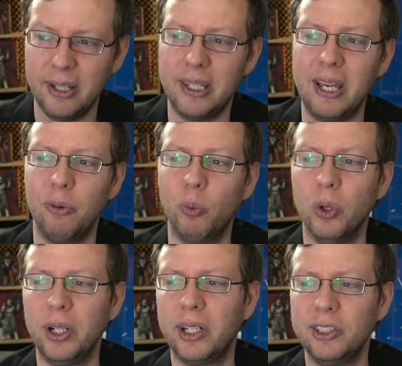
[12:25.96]
they
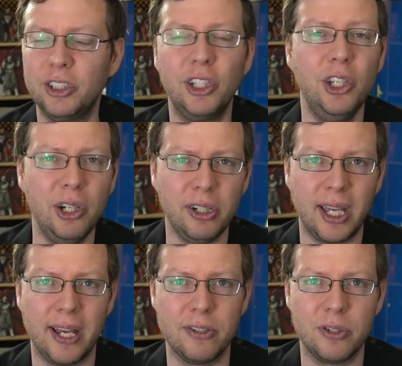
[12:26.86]
work to cure
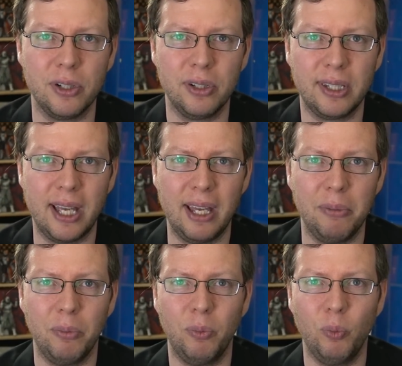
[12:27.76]
cancer. They
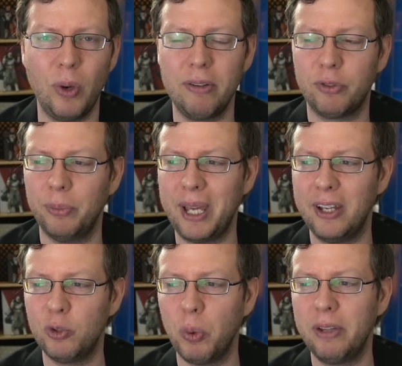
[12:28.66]
went from
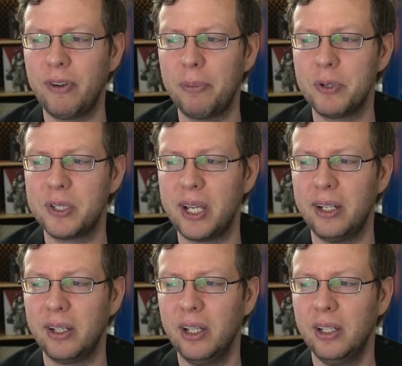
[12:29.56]
a
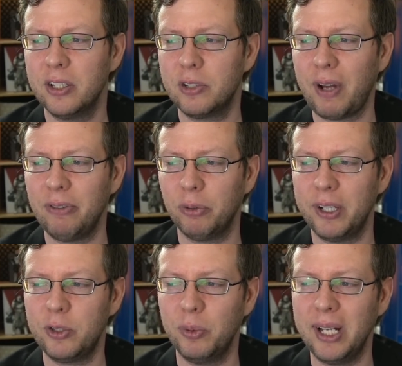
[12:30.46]
25% survival
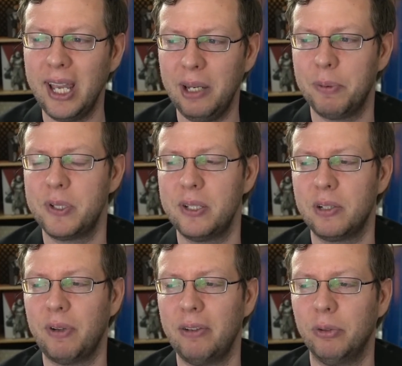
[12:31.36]
rate to an 80%
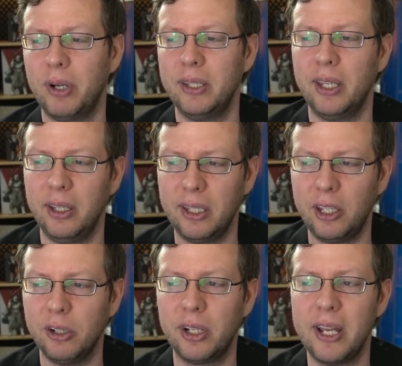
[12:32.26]
survival rate. They, they
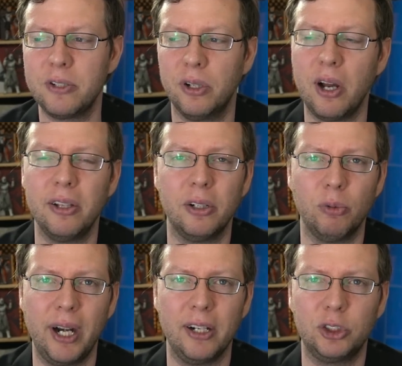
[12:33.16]
cure cancer and other
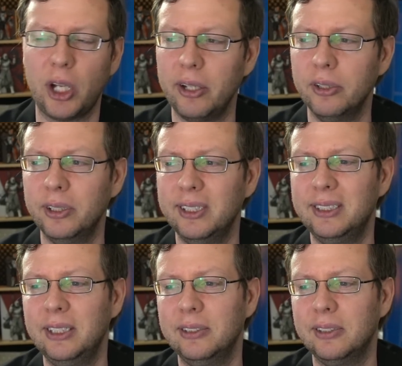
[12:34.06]
rare childhood
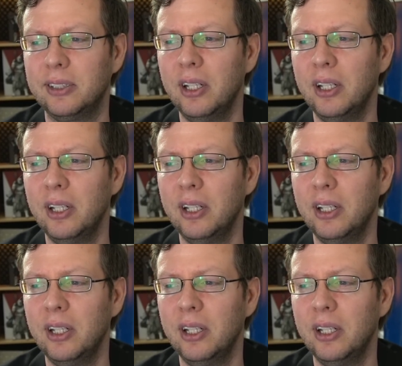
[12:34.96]
diseases